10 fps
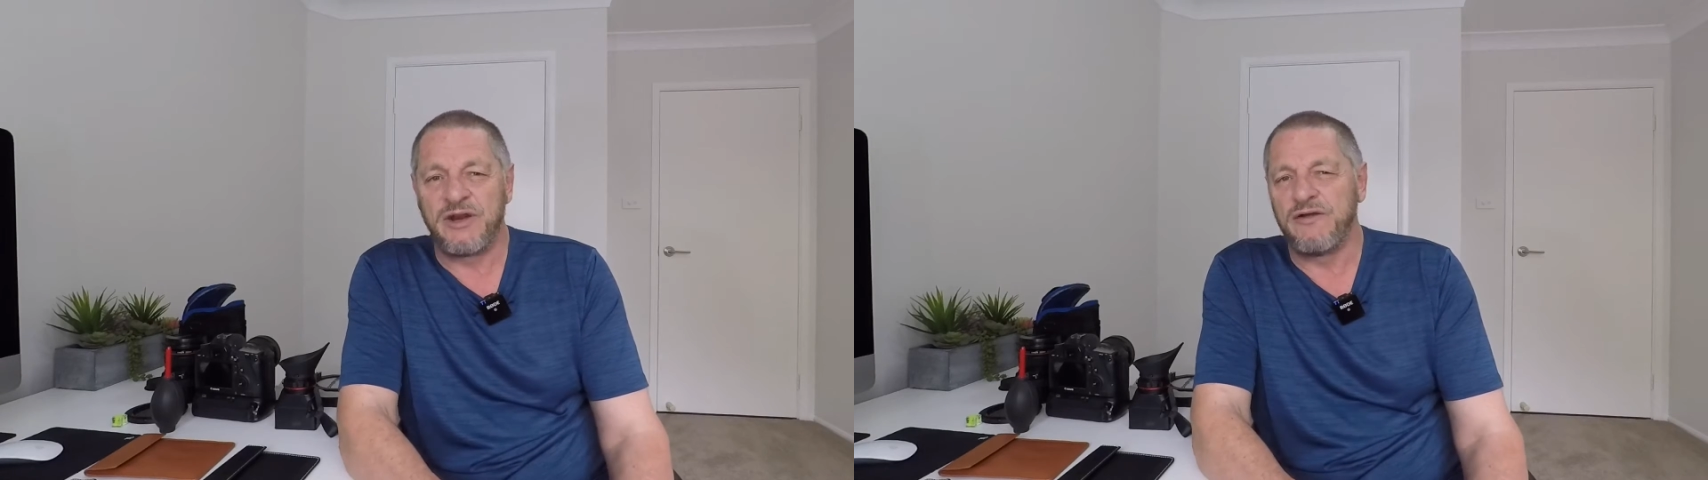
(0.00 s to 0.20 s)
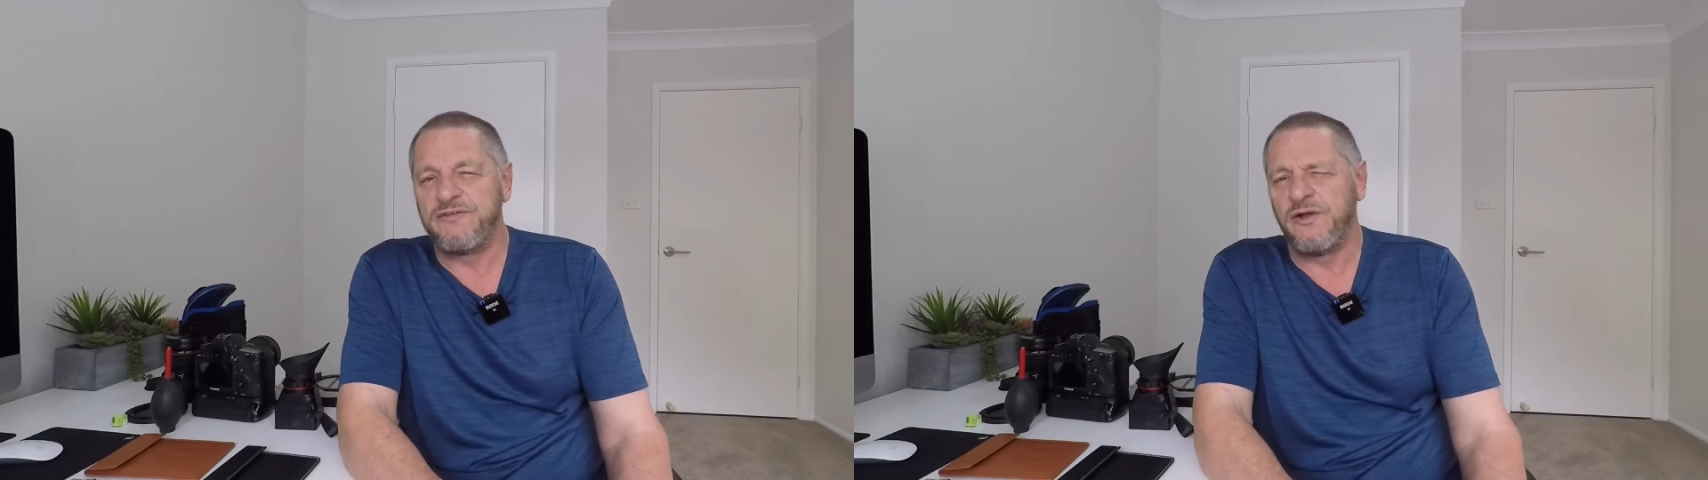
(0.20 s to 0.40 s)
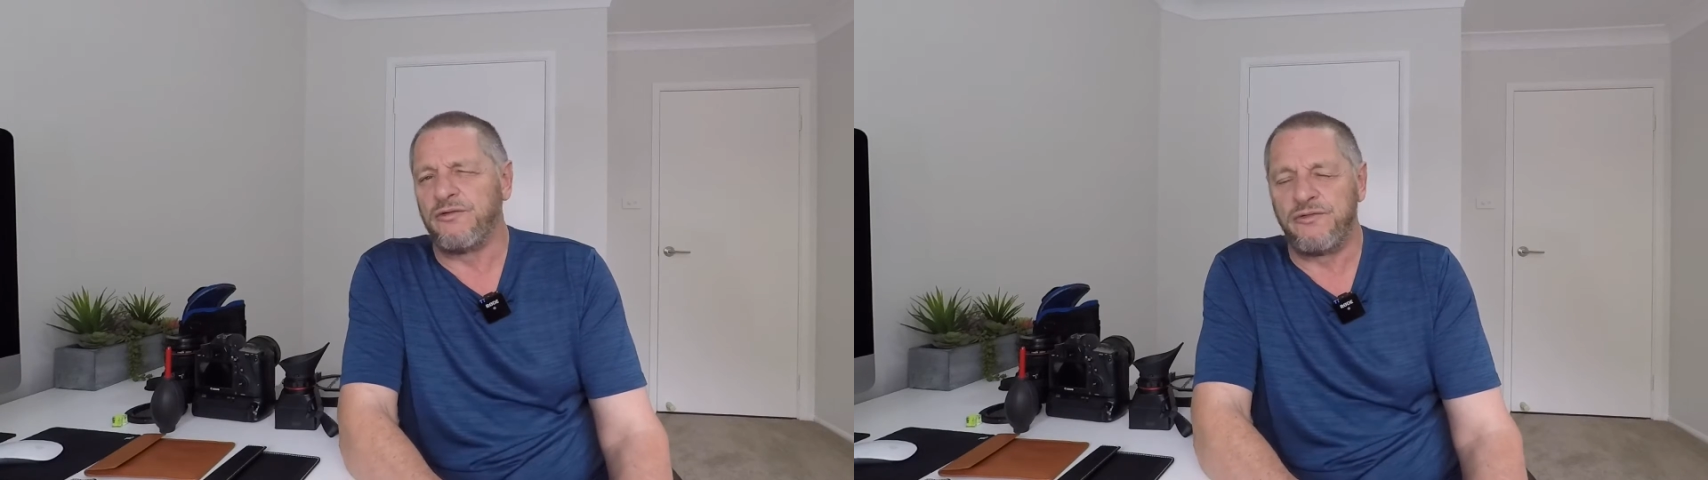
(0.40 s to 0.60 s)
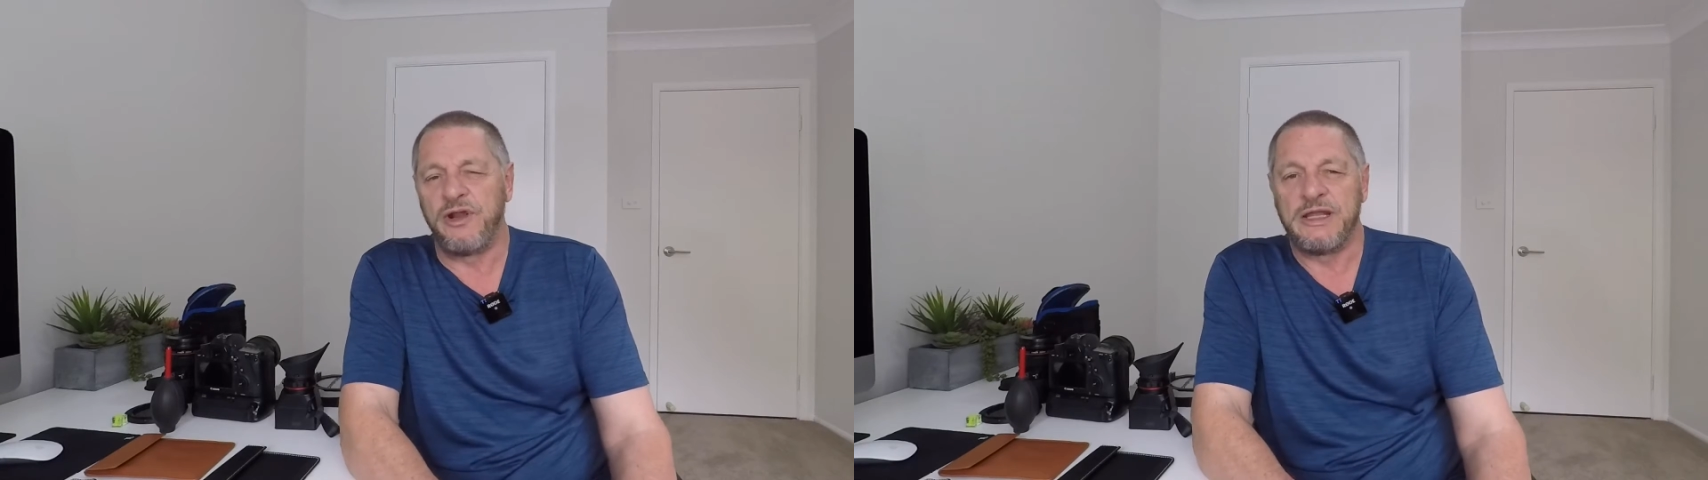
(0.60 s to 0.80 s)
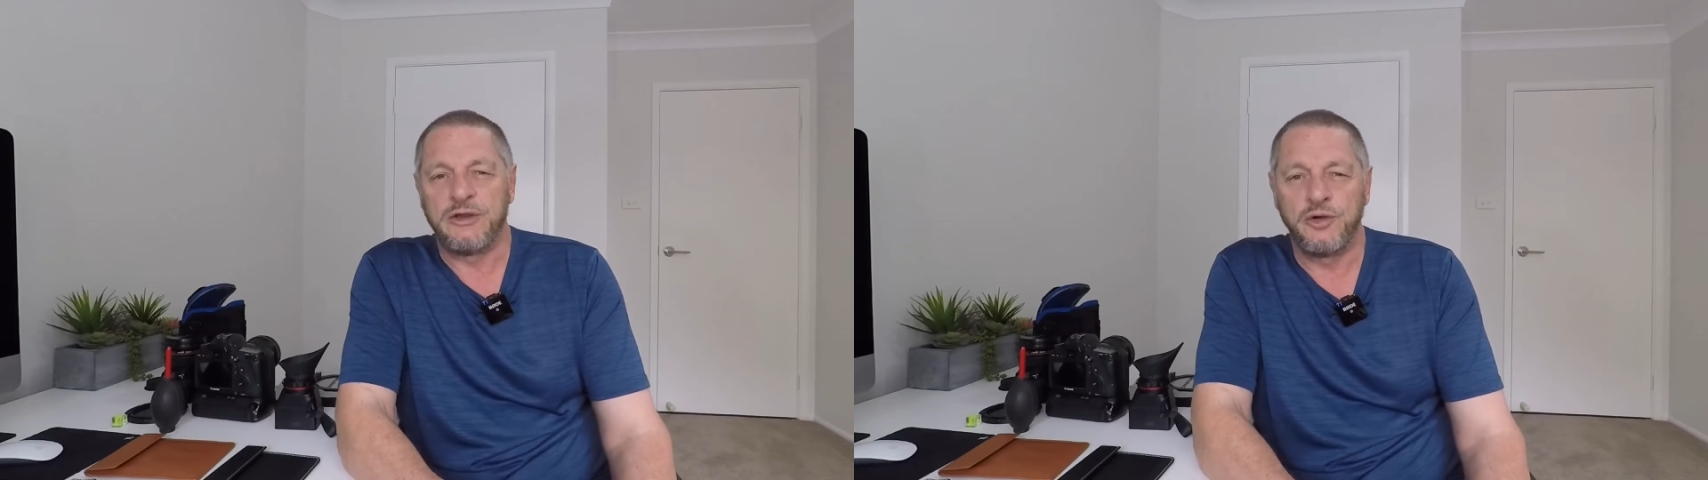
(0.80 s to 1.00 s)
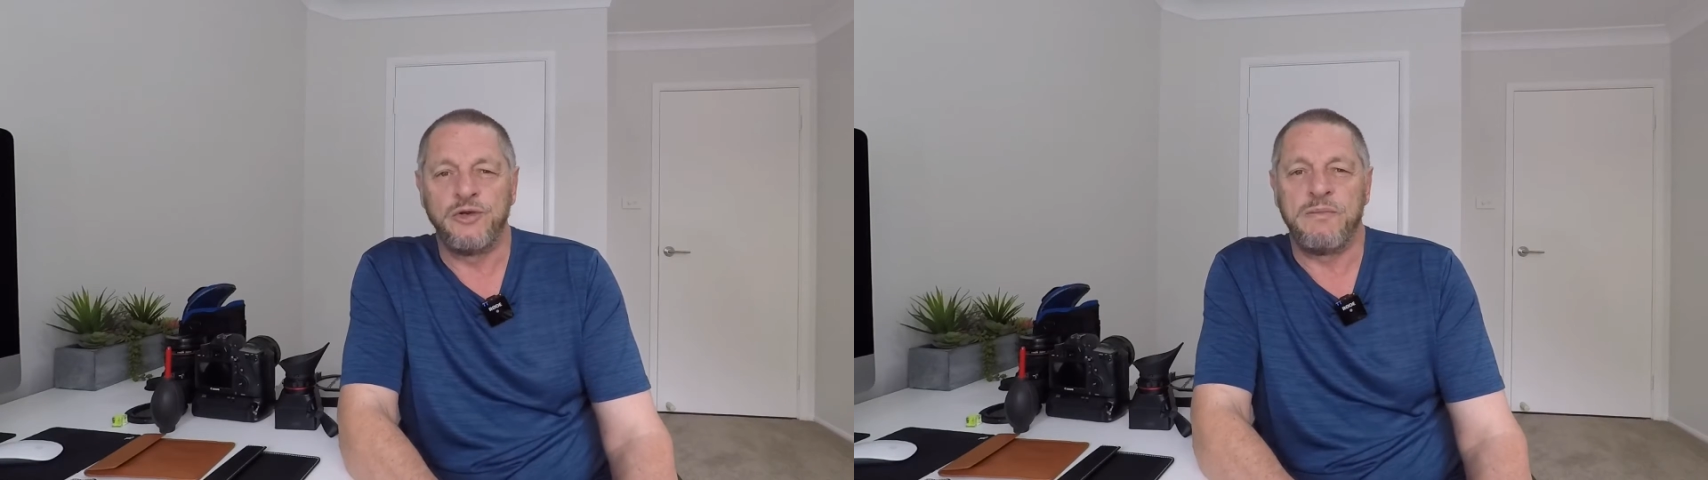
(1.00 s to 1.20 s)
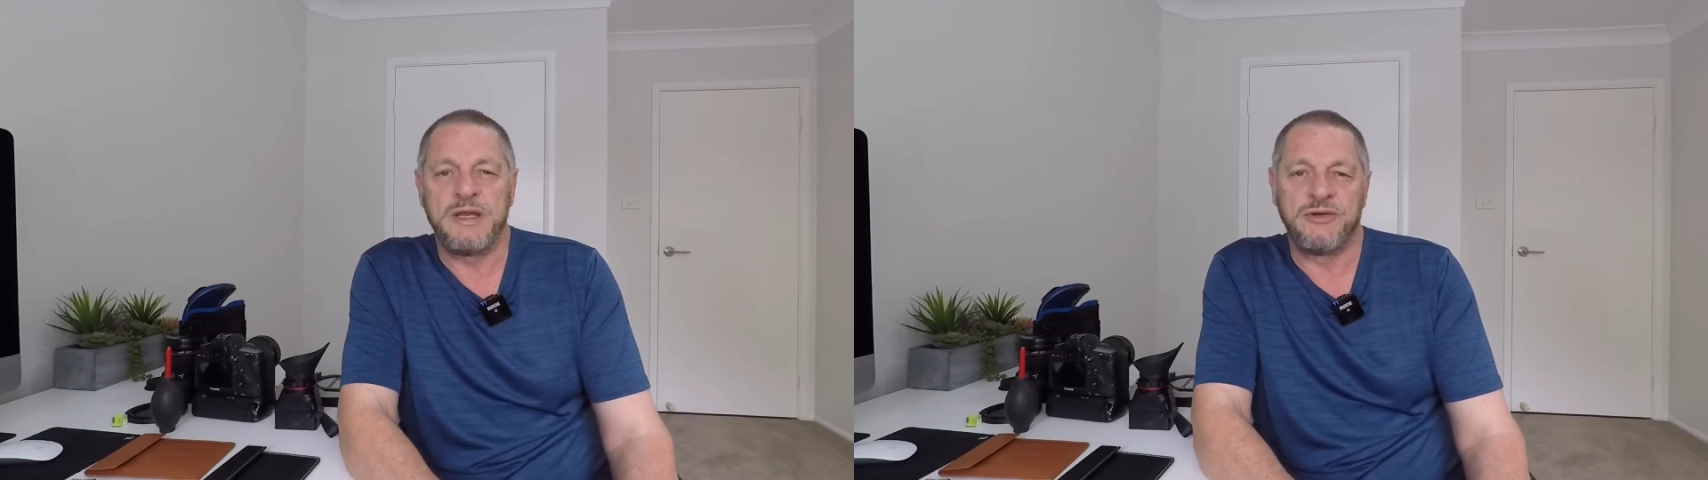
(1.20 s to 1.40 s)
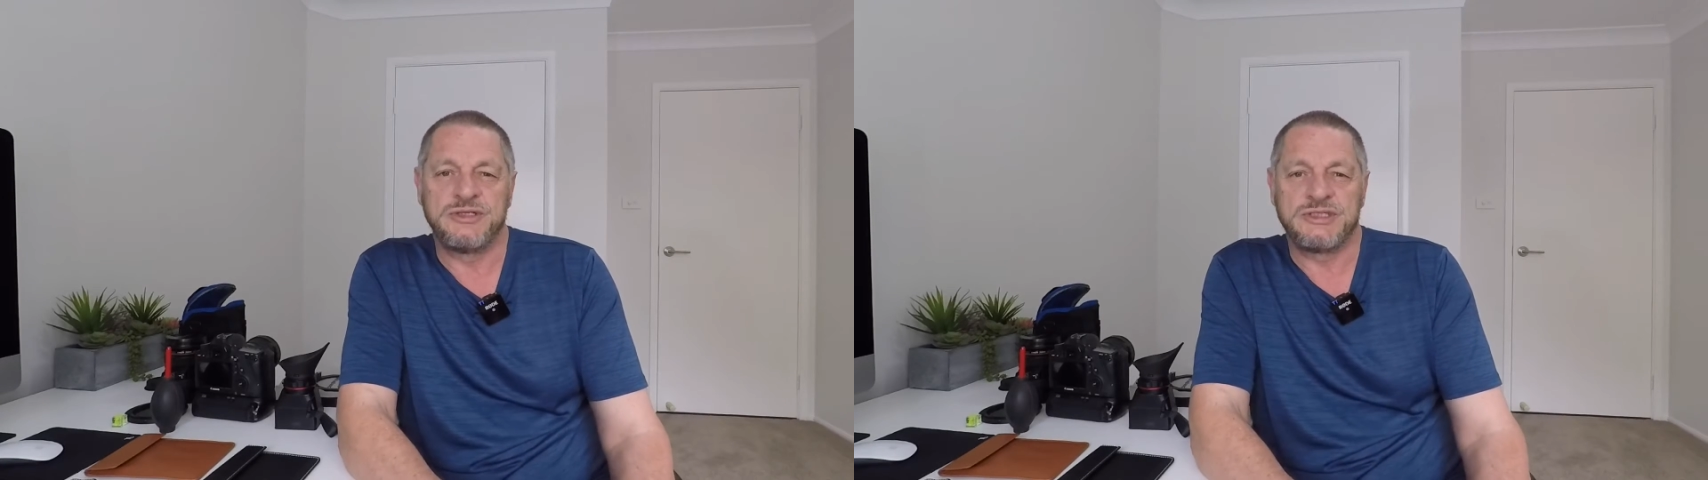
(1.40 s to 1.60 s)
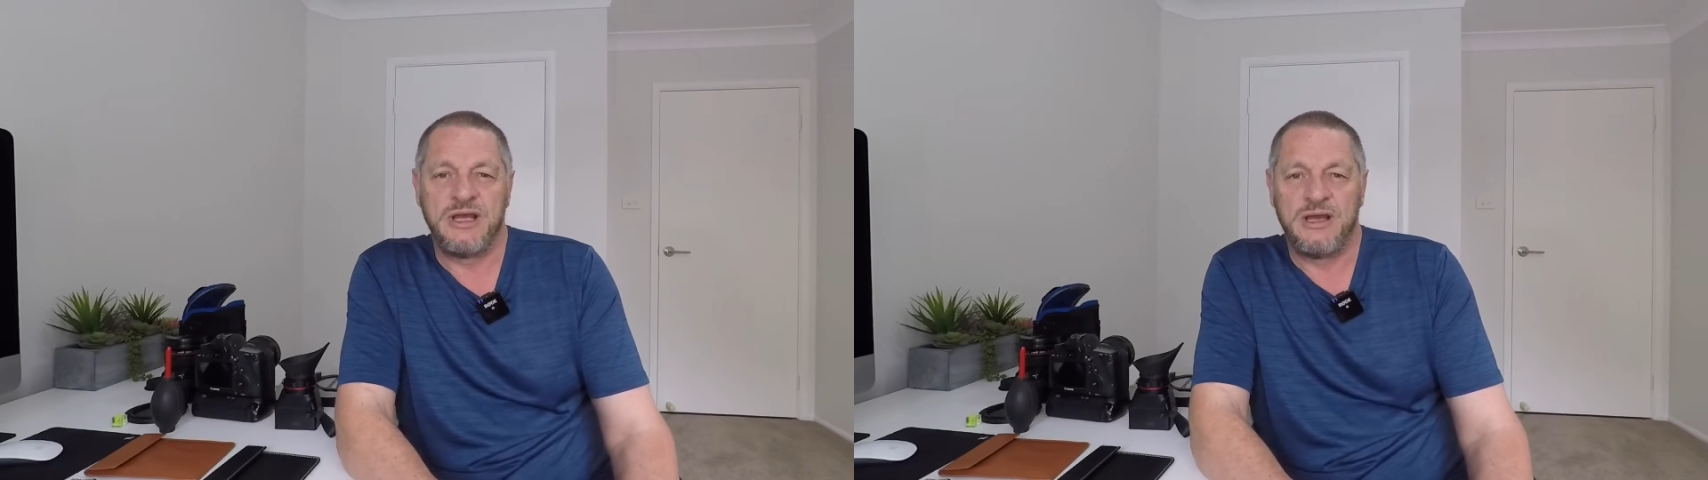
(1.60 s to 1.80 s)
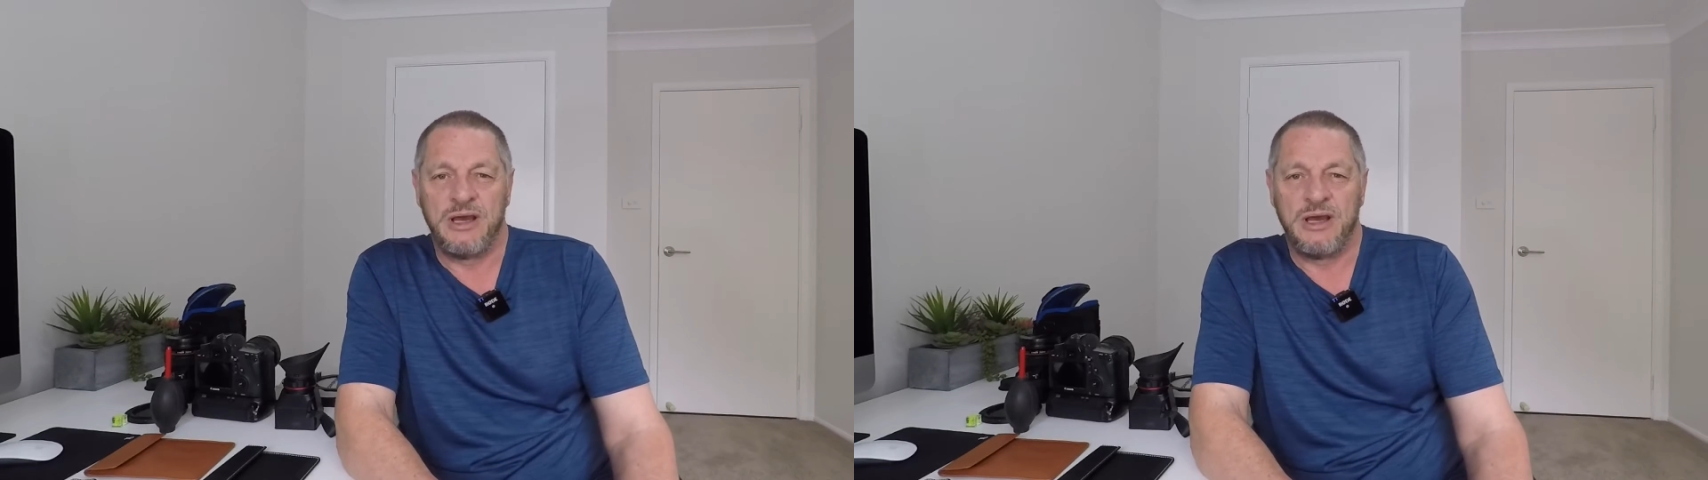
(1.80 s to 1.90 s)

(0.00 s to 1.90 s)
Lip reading: I felt really good because